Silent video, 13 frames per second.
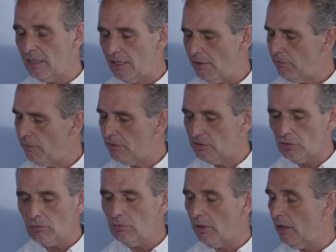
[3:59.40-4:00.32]
give
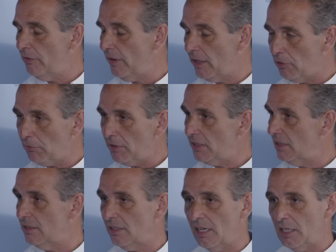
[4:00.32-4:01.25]
tool life
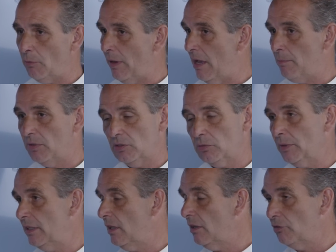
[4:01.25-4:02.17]
increases anywhere
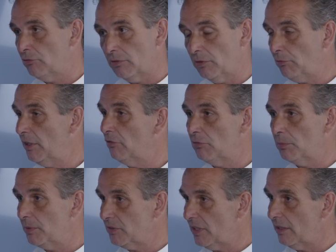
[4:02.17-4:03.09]
between 100 and 300%
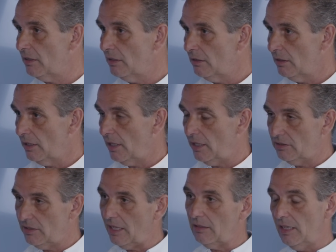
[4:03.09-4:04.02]

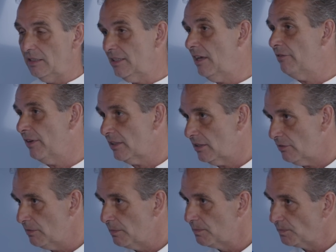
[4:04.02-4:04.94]
it's that it's that effective.